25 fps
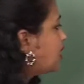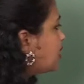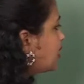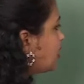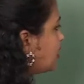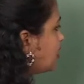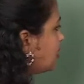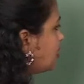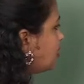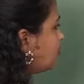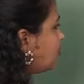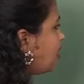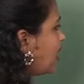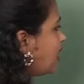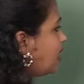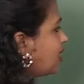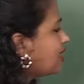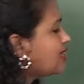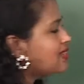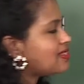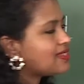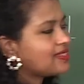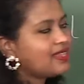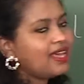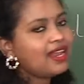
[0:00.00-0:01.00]
Third one
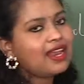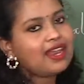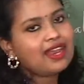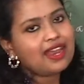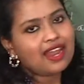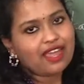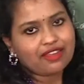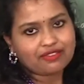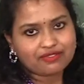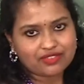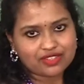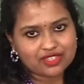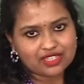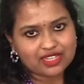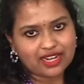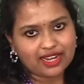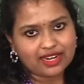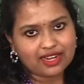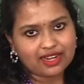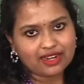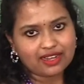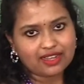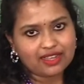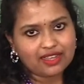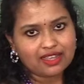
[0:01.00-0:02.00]
is the
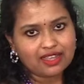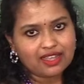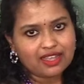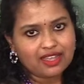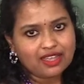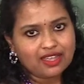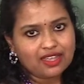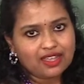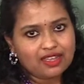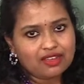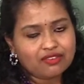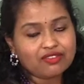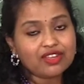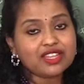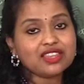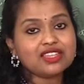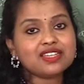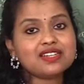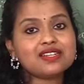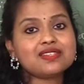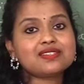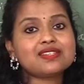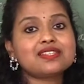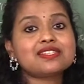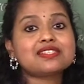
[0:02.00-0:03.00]
lifestyle. When
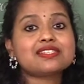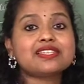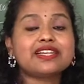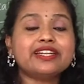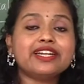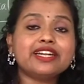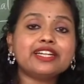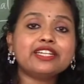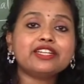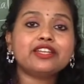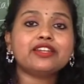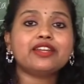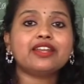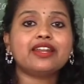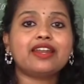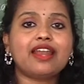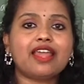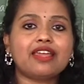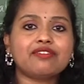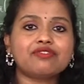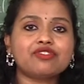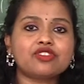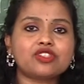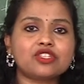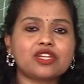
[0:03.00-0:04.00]
there is a sedentary
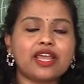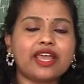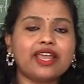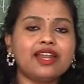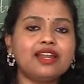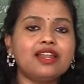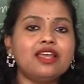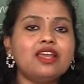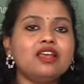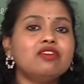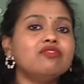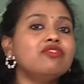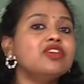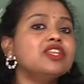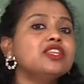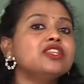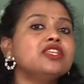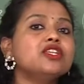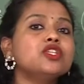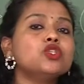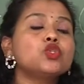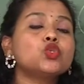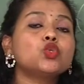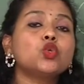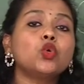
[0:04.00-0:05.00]
lifestyle, when
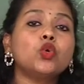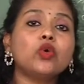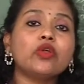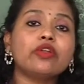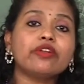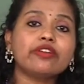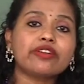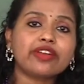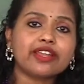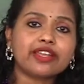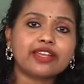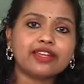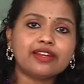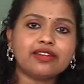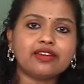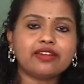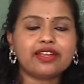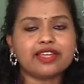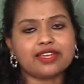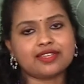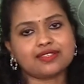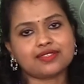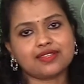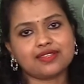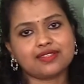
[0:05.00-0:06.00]
there is no regular
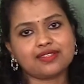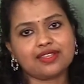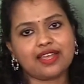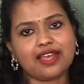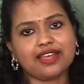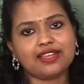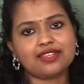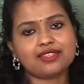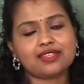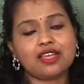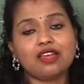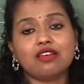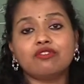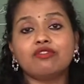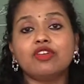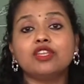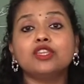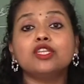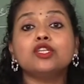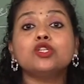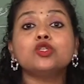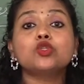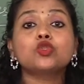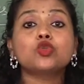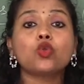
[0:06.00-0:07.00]
exercise, when
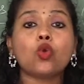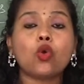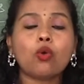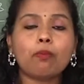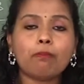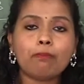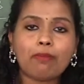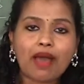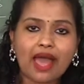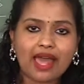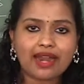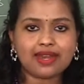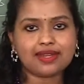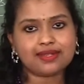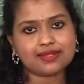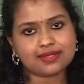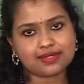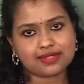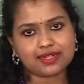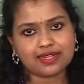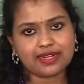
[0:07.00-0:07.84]
there is no balanced